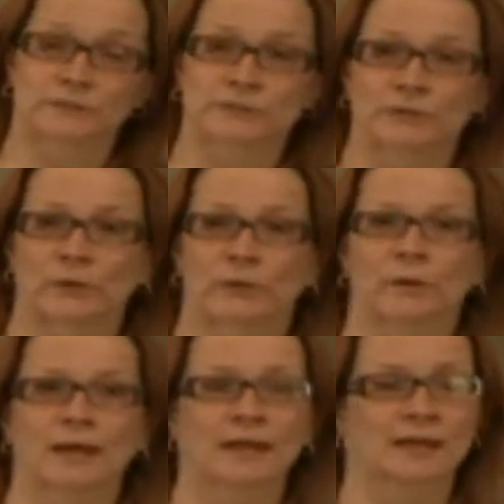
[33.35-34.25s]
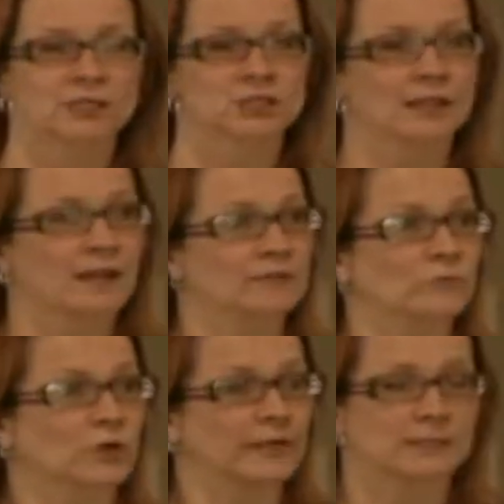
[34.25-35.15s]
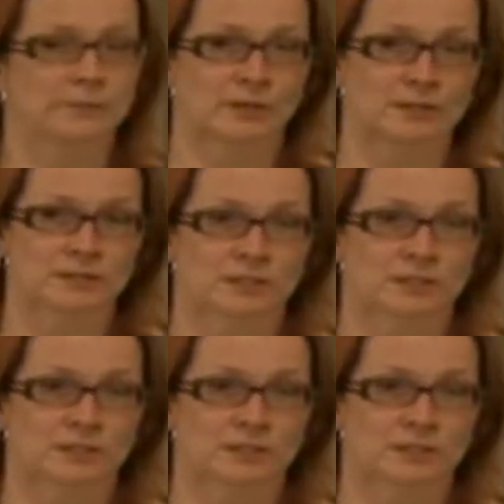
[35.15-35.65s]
So I actually have work experience